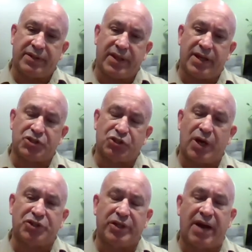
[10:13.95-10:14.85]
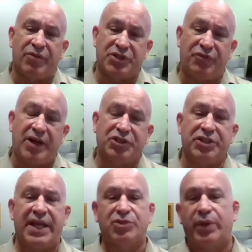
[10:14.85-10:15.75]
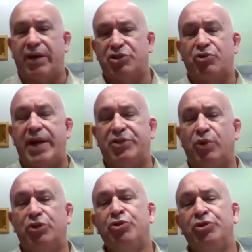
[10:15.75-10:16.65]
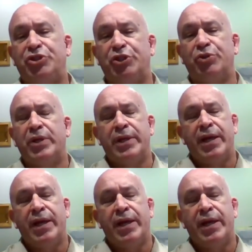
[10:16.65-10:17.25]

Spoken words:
the structure governs function. That's what I was trying to allude to